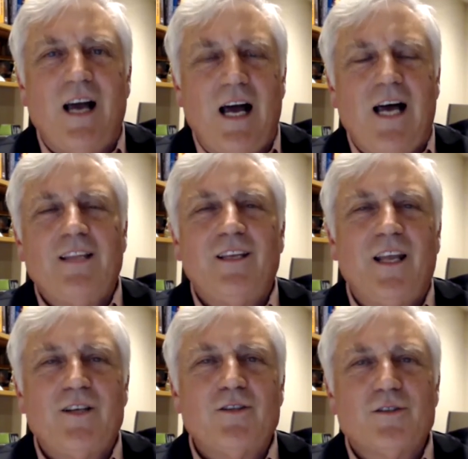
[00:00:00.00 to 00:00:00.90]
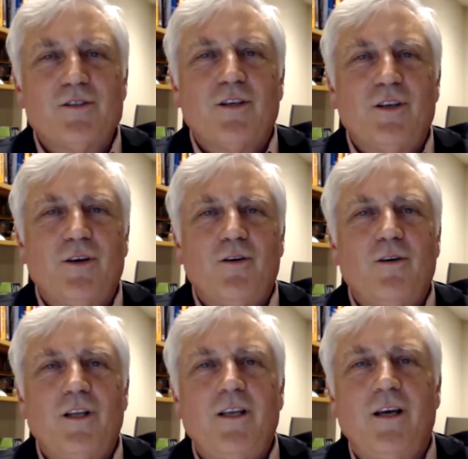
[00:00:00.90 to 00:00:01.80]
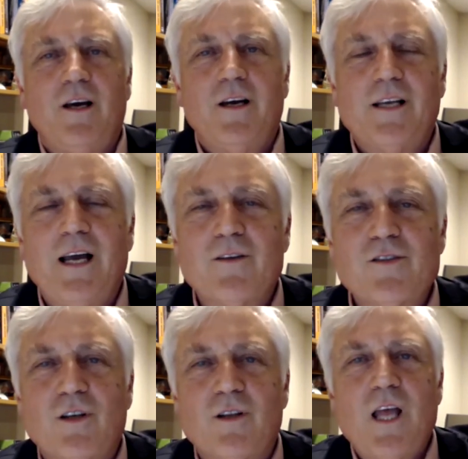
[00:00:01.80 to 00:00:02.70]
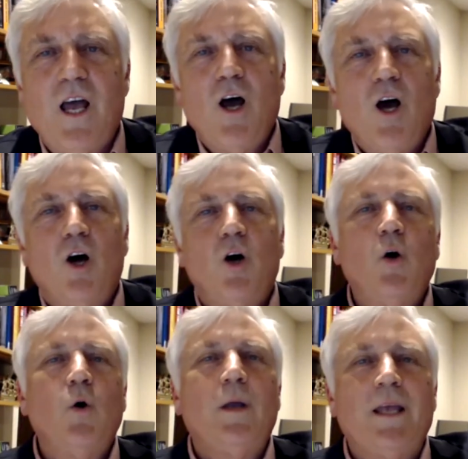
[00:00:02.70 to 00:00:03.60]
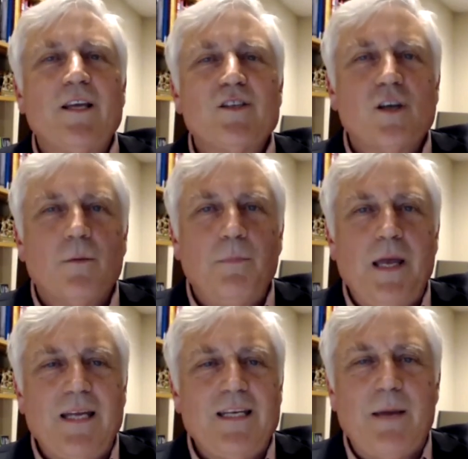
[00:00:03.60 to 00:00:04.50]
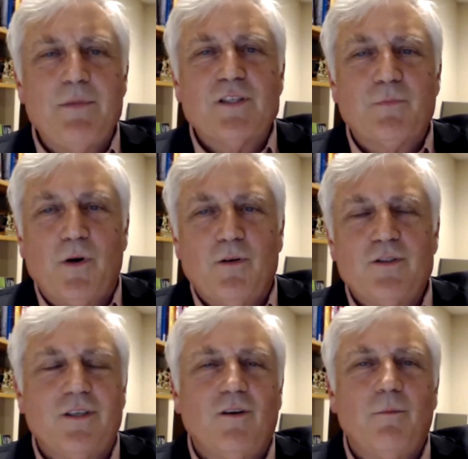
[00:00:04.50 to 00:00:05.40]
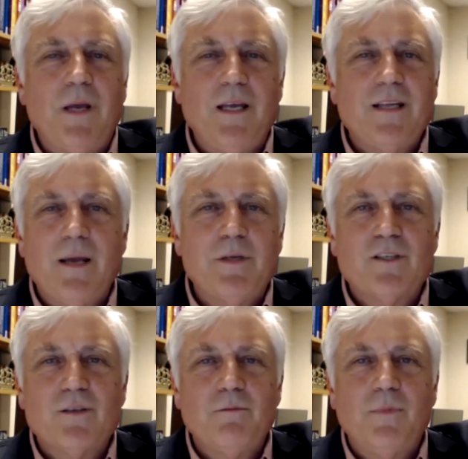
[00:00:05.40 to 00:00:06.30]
on the National Security Council who is their pandemics person or pandemics and